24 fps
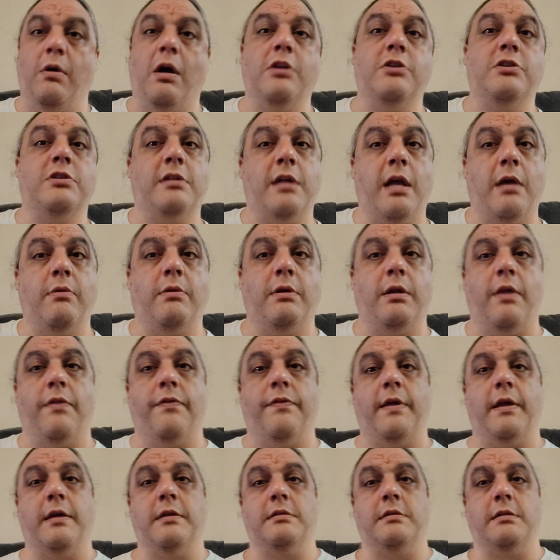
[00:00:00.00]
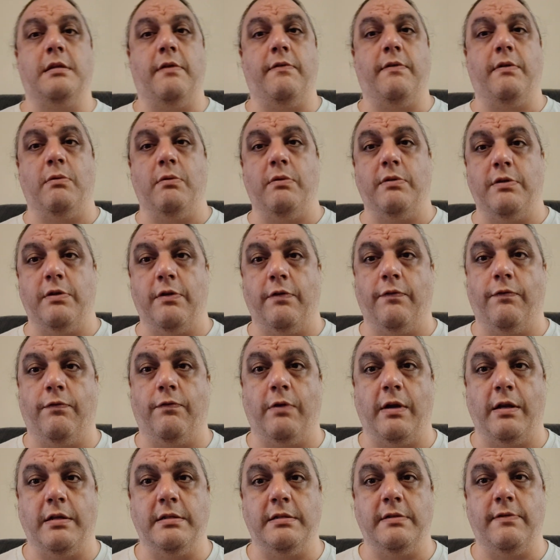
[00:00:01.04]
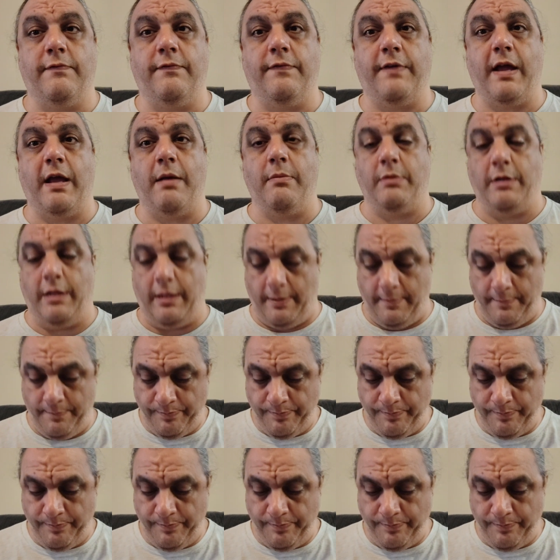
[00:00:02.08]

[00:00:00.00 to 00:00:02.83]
Watch that one on Thanksgiving with your friends and family.